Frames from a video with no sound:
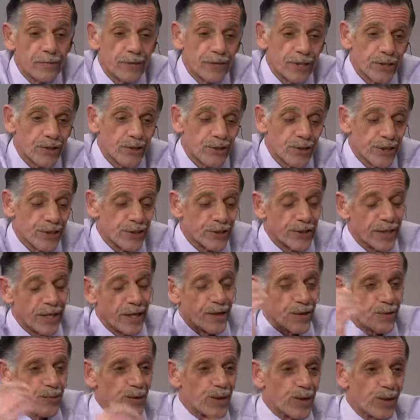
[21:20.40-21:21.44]
6 years
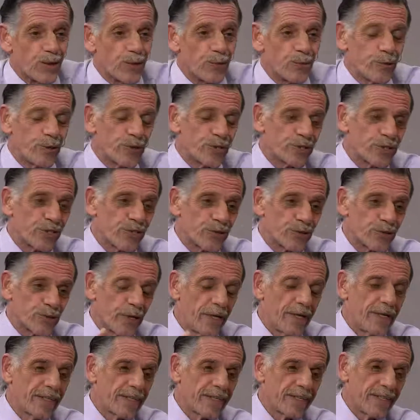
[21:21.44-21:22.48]
down the road, we're still
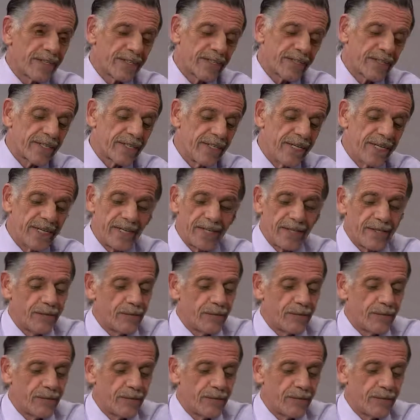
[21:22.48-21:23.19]
trying to kick the can,